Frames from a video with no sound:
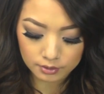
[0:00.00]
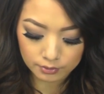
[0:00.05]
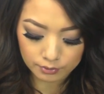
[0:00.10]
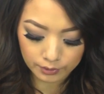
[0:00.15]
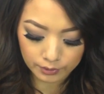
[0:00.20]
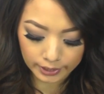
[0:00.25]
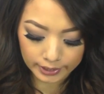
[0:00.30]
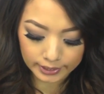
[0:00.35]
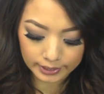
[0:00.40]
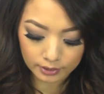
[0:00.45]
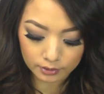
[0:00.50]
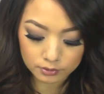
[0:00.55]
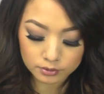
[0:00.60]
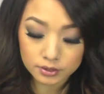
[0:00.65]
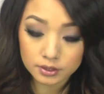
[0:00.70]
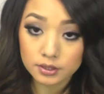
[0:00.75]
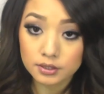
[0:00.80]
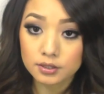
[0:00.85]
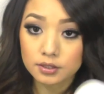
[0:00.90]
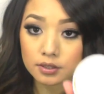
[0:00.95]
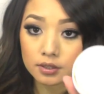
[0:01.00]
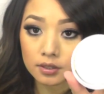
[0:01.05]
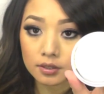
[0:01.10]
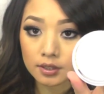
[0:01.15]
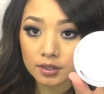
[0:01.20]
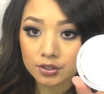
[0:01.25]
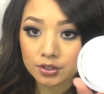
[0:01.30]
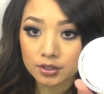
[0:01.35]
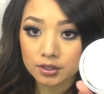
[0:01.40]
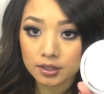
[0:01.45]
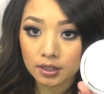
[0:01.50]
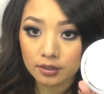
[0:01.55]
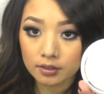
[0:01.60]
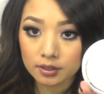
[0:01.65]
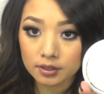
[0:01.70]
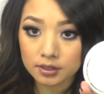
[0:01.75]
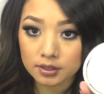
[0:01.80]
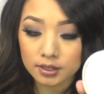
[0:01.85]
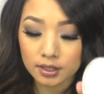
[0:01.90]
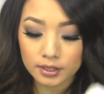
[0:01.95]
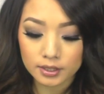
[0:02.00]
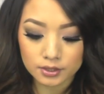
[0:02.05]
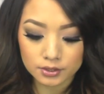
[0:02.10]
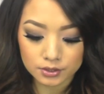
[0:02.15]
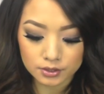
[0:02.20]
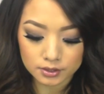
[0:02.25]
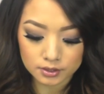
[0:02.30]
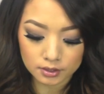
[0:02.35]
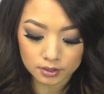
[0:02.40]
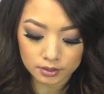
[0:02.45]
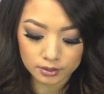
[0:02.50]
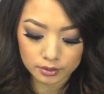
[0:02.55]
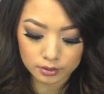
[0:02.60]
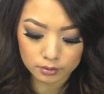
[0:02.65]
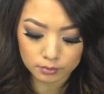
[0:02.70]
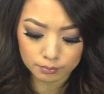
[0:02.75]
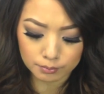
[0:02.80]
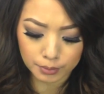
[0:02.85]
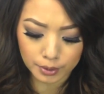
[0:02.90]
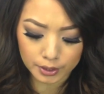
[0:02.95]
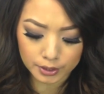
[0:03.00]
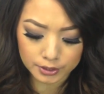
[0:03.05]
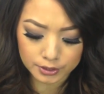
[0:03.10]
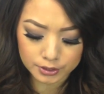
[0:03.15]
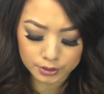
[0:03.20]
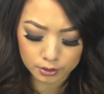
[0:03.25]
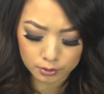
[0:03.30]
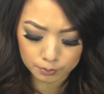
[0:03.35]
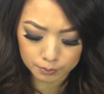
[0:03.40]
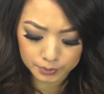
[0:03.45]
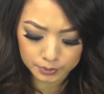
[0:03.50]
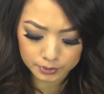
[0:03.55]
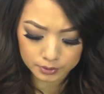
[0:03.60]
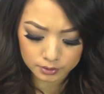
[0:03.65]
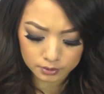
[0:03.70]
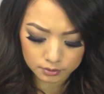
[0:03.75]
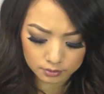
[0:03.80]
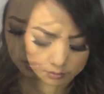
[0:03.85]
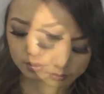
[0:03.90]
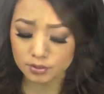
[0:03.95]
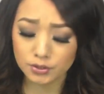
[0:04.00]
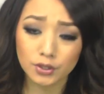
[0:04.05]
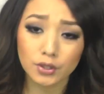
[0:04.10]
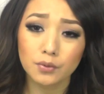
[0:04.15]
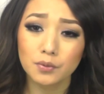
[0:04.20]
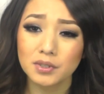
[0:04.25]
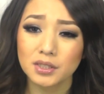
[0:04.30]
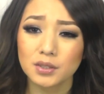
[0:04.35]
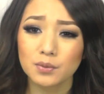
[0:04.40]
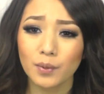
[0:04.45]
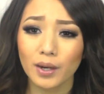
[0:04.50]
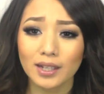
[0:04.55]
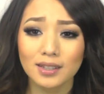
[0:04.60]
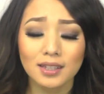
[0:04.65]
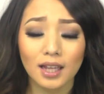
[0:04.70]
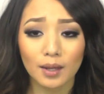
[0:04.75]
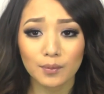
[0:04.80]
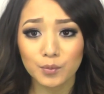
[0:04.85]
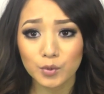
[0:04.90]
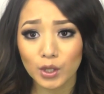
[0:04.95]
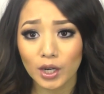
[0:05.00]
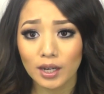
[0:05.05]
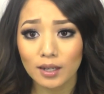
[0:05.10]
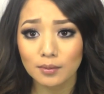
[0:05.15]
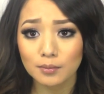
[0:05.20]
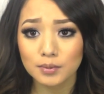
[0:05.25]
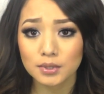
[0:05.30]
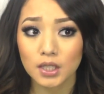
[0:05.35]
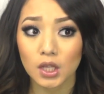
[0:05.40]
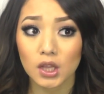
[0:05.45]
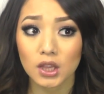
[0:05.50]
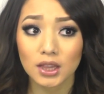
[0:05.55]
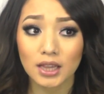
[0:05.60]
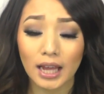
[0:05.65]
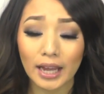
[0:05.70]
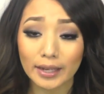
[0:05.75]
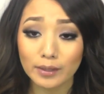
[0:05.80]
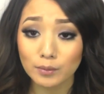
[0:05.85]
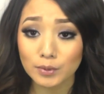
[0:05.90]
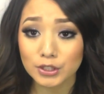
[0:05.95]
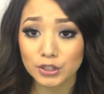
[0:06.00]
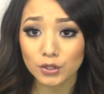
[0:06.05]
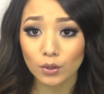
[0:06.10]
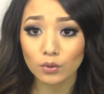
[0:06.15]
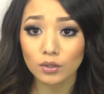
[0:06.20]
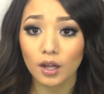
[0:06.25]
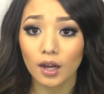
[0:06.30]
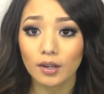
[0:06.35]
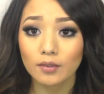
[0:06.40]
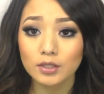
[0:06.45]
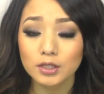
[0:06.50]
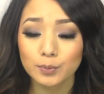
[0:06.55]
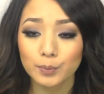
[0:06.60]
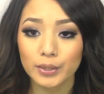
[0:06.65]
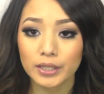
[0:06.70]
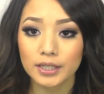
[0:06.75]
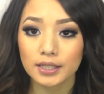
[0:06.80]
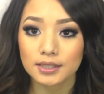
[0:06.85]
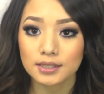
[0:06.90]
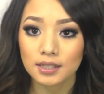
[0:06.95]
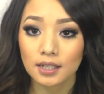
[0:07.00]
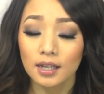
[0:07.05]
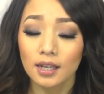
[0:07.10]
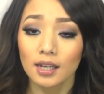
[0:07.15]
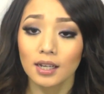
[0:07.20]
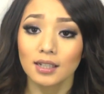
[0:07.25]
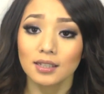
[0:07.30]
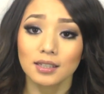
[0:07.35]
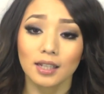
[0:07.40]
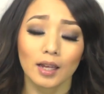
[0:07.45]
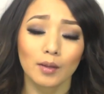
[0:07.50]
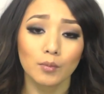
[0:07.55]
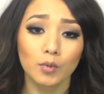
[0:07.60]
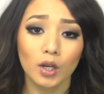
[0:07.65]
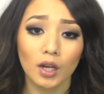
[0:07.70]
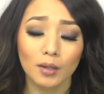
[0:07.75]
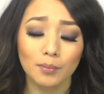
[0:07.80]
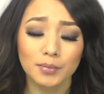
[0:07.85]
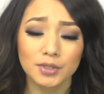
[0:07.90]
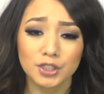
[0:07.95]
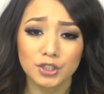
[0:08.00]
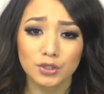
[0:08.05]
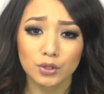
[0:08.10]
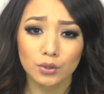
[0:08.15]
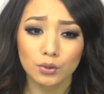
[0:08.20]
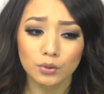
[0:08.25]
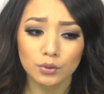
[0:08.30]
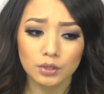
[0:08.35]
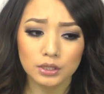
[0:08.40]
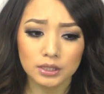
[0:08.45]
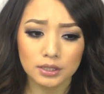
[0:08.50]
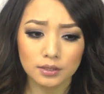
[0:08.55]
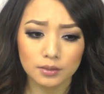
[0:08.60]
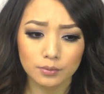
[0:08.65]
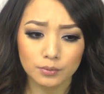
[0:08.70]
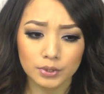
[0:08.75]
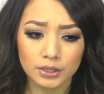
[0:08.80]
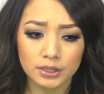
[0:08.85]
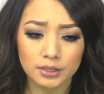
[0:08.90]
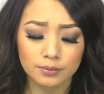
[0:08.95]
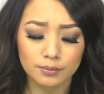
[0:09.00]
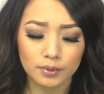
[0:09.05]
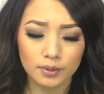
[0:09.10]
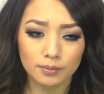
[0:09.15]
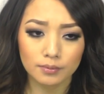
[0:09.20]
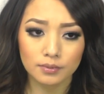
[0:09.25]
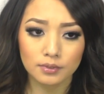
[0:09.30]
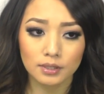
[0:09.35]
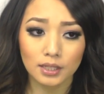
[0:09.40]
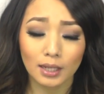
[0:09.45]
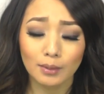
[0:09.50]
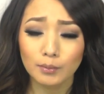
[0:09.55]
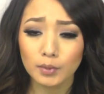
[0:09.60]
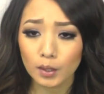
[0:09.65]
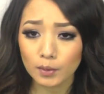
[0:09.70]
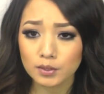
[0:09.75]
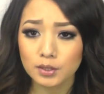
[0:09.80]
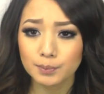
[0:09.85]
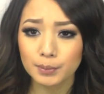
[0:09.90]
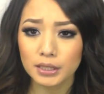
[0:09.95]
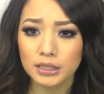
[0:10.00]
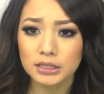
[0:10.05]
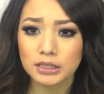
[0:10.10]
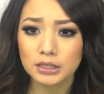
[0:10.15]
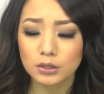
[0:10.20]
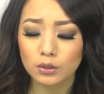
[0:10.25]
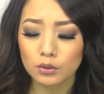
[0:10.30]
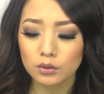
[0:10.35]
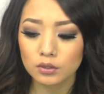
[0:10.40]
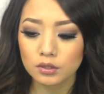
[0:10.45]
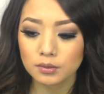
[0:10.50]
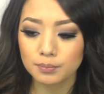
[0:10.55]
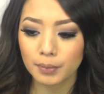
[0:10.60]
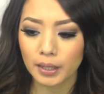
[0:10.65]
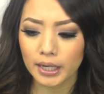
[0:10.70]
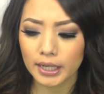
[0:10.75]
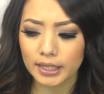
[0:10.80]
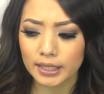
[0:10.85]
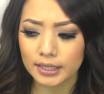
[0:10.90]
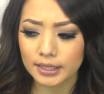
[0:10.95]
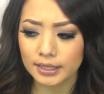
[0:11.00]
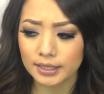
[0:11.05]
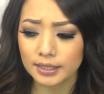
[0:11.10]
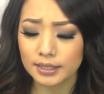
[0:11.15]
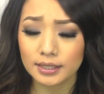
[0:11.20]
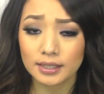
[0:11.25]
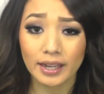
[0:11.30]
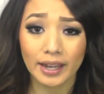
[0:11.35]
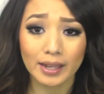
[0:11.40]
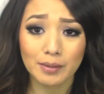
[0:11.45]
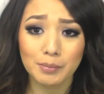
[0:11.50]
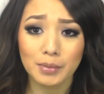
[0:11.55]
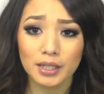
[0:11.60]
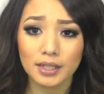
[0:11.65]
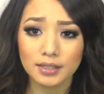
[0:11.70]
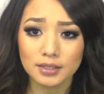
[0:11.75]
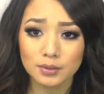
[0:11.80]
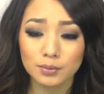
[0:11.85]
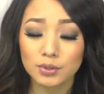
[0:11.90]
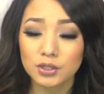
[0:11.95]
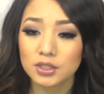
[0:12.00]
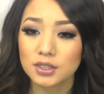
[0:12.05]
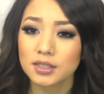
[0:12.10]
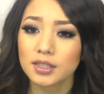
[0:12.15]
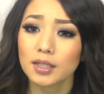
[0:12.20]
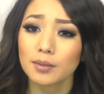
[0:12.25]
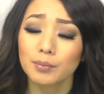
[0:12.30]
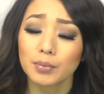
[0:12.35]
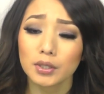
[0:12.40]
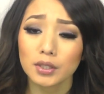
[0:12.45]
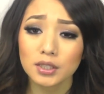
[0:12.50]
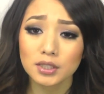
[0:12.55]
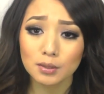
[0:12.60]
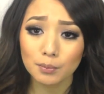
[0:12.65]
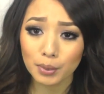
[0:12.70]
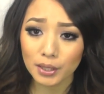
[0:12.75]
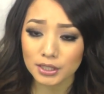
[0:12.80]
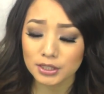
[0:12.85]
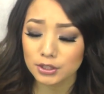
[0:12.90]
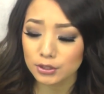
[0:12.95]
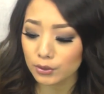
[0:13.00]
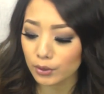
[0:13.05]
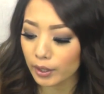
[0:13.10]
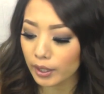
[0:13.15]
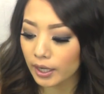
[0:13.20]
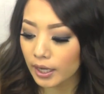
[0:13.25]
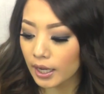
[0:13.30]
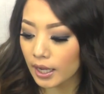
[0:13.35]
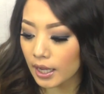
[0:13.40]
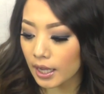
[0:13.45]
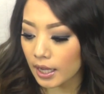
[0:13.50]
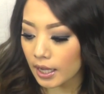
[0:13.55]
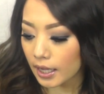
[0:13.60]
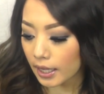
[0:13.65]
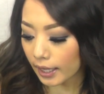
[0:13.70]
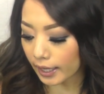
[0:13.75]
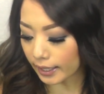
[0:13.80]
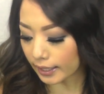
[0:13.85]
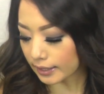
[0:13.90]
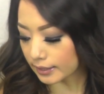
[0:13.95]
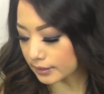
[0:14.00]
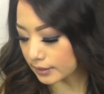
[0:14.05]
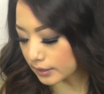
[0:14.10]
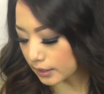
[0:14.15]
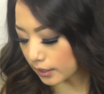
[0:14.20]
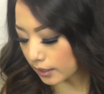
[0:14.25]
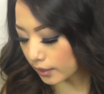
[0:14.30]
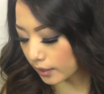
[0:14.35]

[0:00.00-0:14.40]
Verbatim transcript: ran out. So that's just how it looks like. It's just a little bar soap. So the reason why Lime Crime's line was so long was because Lime Crime was being sold by Nyime's, which is a beauty supply store. And